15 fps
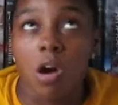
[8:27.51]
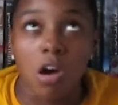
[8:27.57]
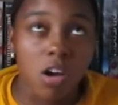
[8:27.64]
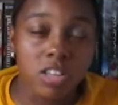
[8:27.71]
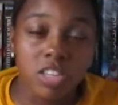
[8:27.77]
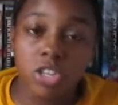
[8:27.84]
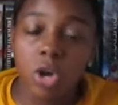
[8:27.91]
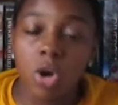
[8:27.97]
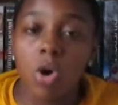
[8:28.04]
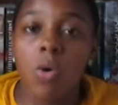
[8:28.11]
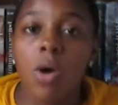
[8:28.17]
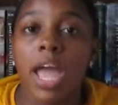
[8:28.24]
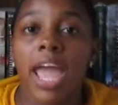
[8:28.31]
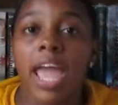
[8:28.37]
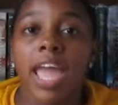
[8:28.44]

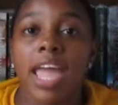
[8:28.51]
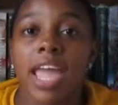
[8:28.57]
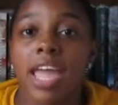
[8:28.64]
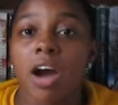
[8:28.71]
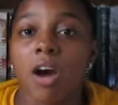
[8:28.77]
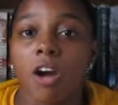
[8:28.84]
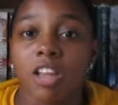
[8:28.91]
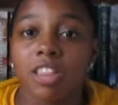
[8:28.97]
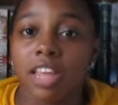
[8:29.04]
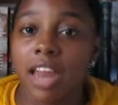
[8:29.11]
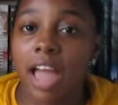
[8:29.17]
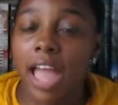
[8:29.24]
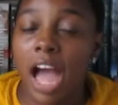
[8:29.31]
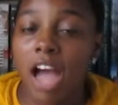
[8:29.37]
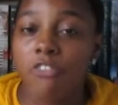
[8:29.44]
also a ARC that
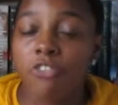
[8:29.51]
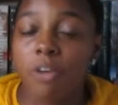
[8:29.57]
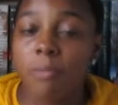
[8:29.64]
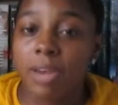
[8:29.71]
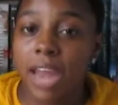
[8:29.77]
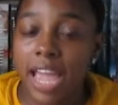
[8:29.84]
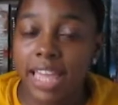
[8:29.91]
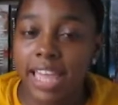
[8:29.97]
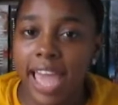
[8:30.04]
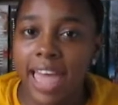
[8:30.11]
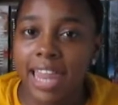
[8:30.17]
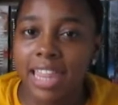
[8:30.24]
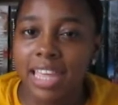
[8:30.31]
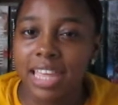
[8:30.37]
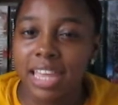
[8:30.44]
I got from
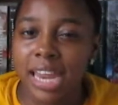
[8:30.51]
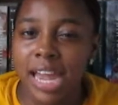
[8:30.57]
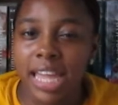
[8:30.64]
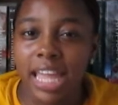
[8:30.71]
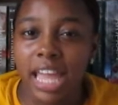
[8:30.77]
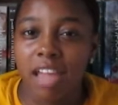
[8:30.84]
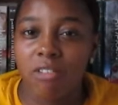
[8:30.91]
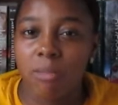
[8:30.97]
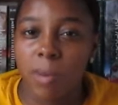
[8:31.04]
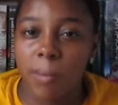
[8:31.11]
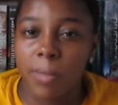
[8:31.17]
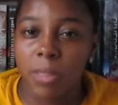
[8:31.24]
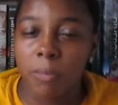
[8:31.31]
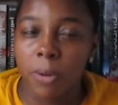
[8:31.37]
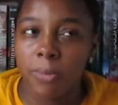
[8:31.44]
NetGalley and I can't
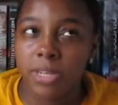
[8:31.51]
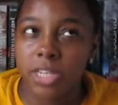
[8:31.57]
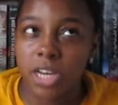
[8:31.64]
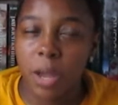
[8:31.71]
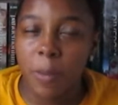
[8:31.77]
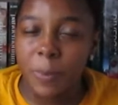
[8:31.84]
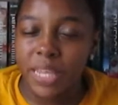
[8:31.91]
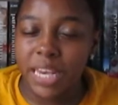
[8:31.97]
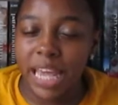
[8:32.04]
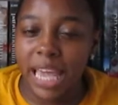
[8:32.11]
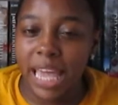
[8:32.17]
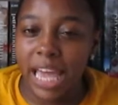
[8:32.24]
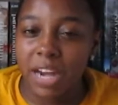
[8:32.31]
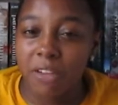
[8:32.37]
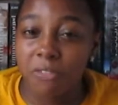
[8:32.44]
remember the publishing company that
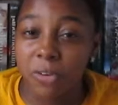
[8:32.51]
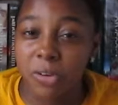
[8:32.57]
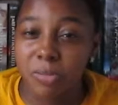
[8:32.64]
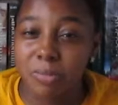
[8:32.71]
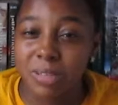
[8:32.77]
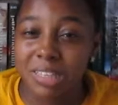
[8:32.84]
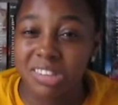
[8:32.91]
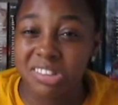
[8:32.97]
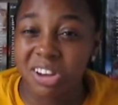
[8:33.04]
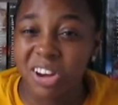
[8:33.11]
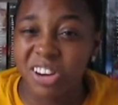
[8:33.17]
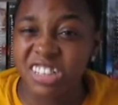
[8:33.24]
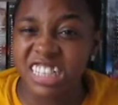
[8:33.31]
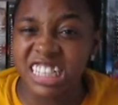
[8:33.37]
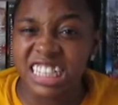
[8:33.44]
I got it from.
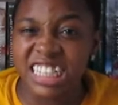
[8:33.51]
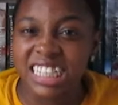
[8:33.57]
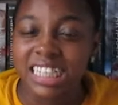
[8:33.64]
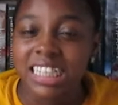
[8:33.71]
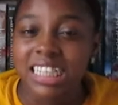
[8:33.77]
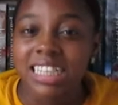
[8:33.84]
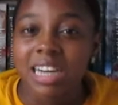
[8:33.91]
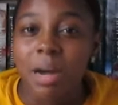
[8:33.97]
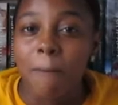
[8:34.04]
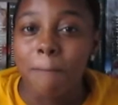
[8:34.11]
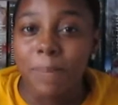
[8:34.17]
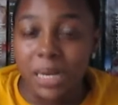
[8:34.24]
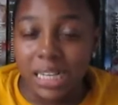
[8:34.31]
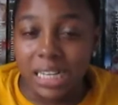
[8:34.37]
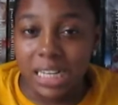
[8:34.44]
Sorry.
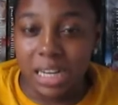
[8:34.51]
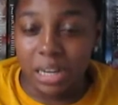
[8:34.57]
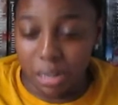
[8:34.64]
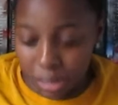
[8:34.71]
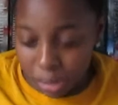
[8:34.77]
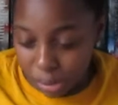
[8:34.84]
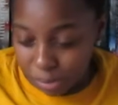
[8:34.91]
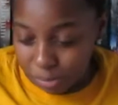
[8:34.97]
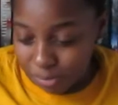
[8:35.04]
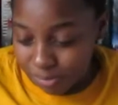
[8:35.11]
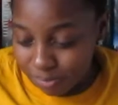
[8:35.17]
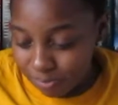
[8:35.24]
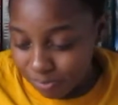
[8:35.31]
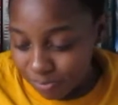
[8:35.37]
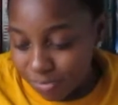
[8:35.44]
But um
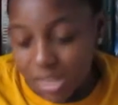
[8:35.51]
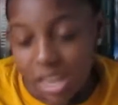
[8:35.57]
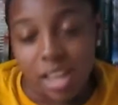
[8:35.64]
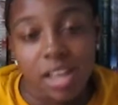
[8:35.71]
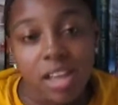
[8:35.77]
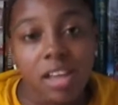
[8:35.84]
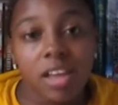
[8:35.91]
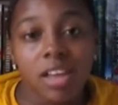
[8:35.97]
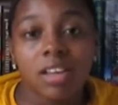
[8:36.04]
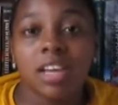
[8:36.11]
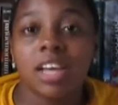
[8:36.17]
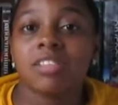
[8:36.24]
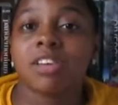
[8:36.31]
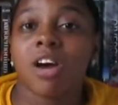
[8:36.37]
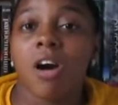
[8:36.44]

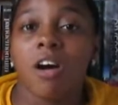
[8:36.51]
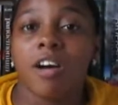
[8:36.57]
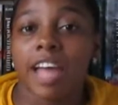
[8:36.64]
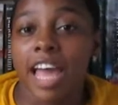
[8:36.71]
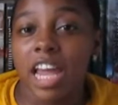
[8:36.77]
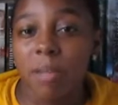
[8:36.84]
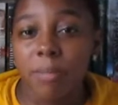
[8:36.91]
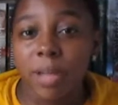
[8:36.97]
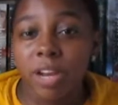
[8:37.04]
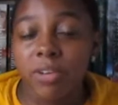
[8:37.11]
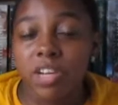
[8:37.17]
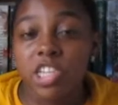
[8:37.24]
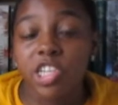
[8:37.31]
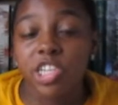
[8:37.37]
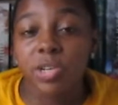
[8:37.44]
it's called
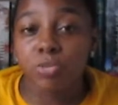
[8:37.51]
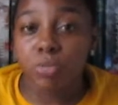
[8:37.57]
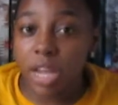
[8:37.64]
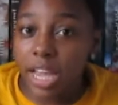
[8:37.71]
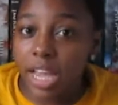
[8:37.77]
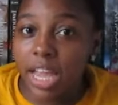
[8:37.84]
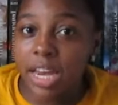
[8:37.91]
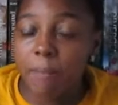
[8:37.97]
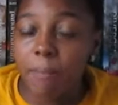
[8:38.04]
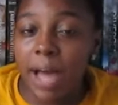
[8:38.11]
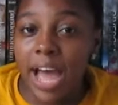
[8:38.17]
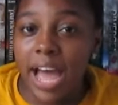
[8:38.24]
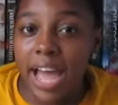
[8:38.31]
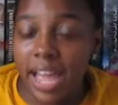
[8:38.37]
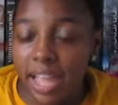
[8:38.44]
Elementary She Read
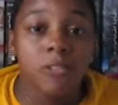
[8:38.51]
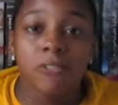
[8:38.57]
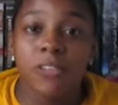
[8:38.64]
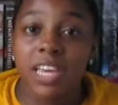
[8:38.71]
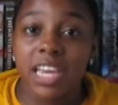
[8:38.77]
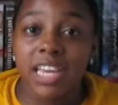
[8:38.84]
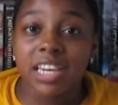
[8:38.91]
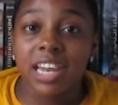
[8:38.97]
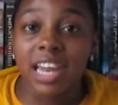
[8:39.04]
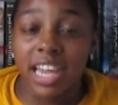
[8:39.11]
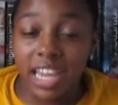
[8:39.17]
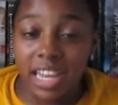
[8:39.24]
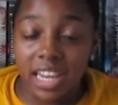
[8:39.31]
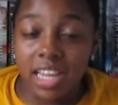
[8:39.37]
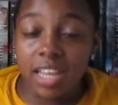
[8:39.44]
by Vicki
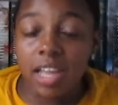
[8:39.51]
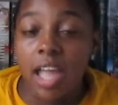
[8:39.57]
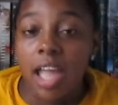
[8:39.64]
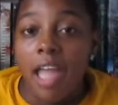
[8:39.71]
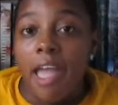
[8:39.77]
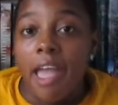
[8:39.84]
Delany